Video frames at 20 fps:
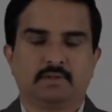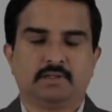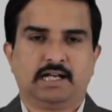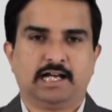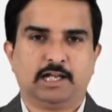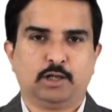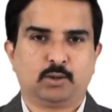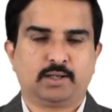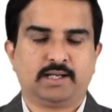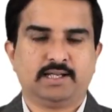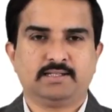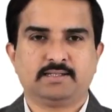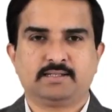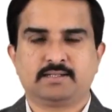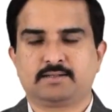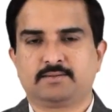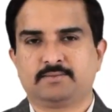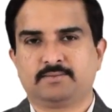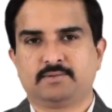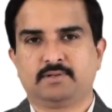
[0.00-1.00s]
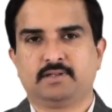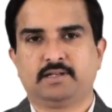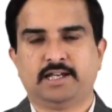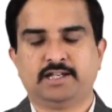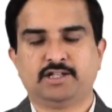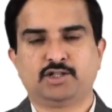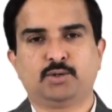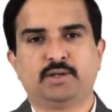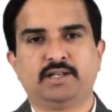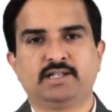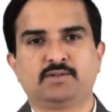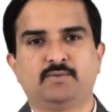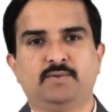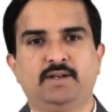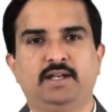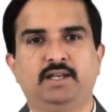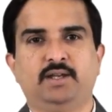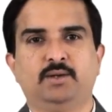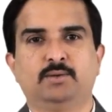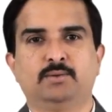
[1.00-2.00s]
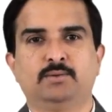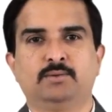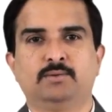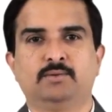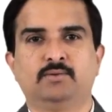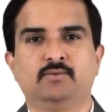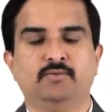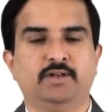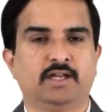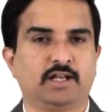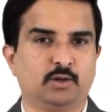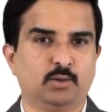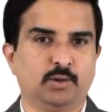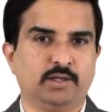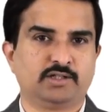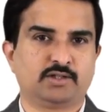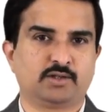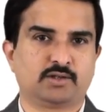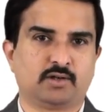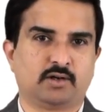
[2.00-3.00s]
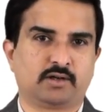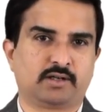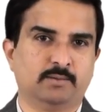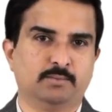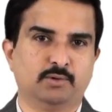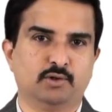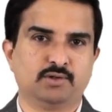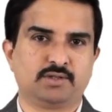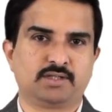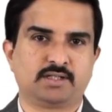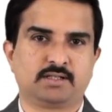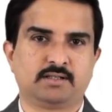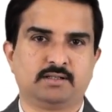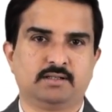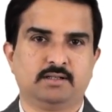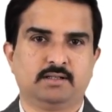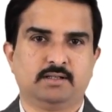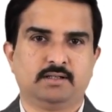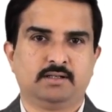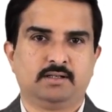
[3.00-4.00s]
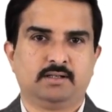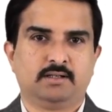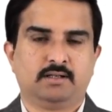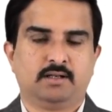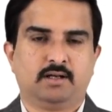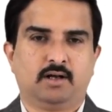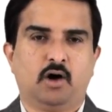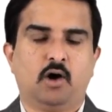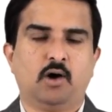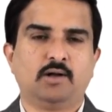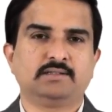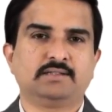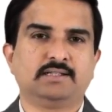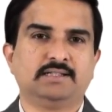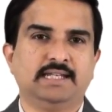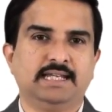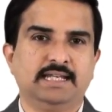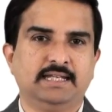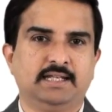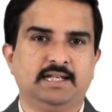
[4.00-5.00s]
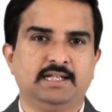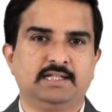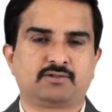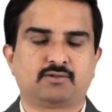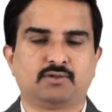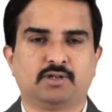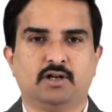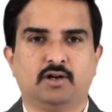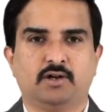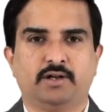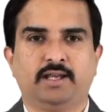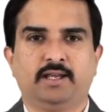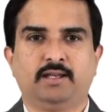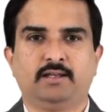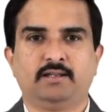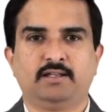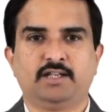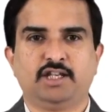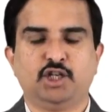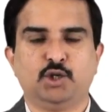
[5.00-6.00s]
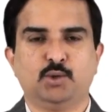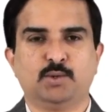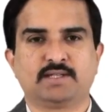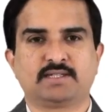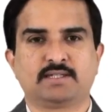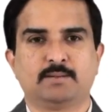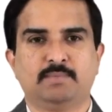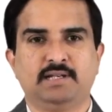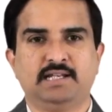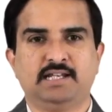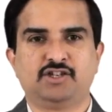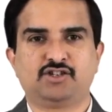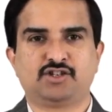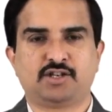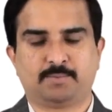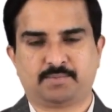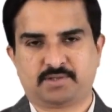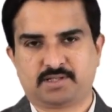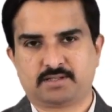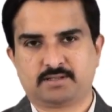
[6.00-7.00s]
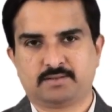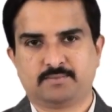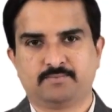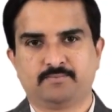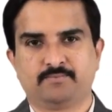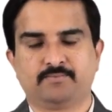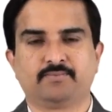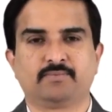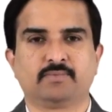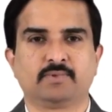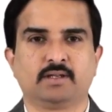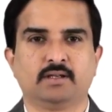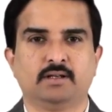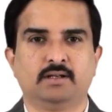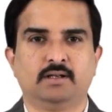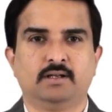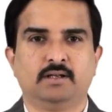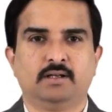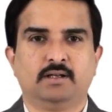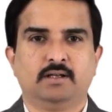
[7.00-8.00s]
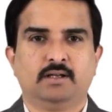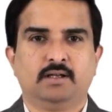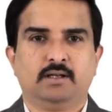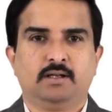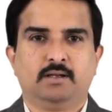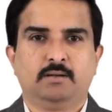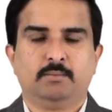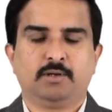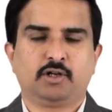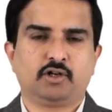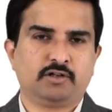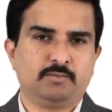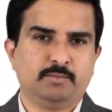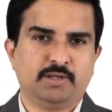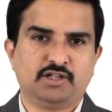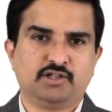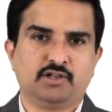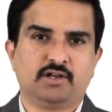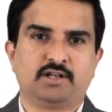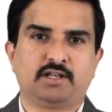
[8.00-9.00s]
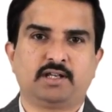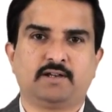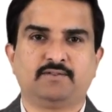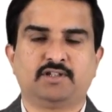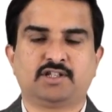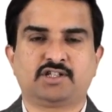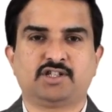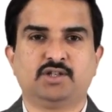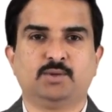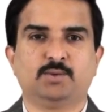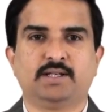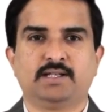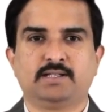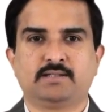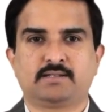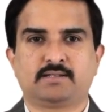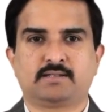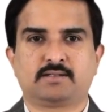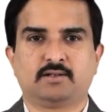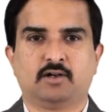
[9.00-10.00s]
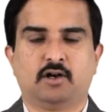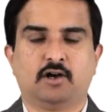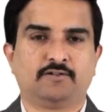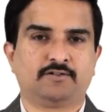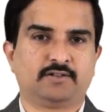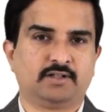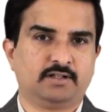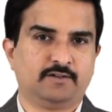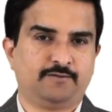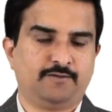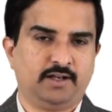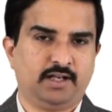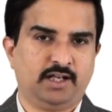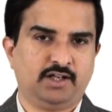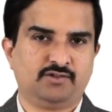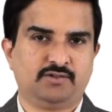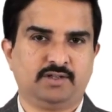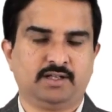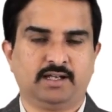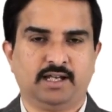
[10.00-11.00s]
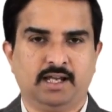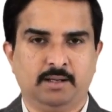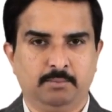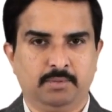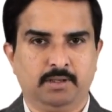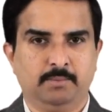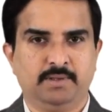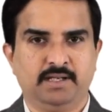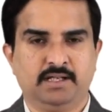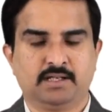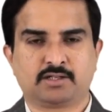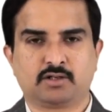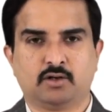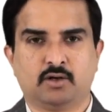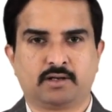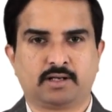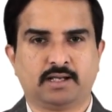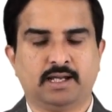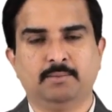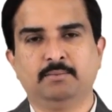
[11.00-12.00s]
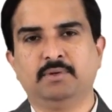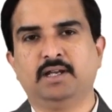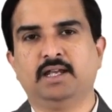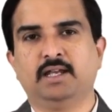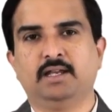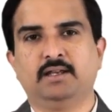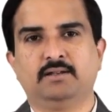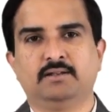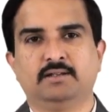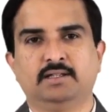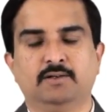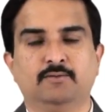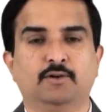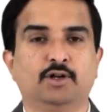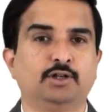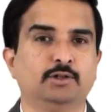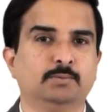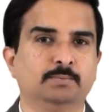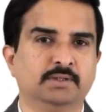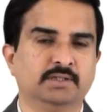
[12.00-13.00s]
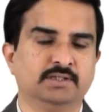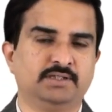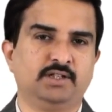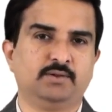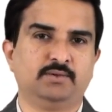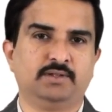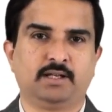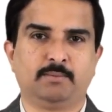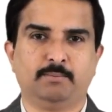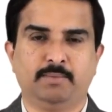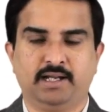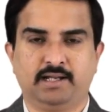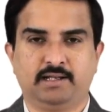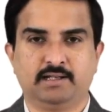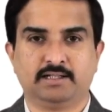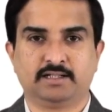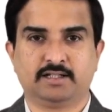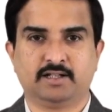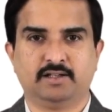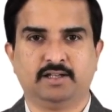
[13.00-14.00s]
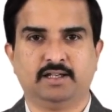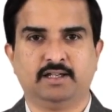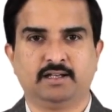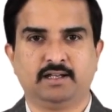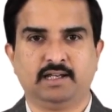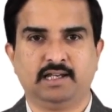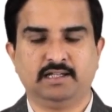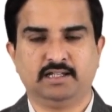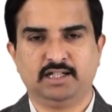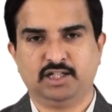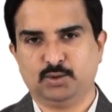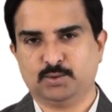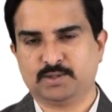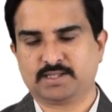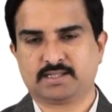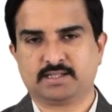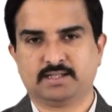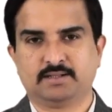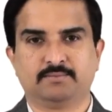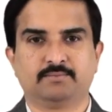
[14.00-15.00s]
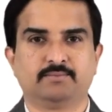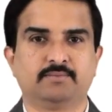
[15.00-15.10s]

Hello guys, in today's video we are going to talk about all the details regarding USMLE steps. Because majority of the students after they finish their MBBS or MD, they want to pursue their medical career in the USA.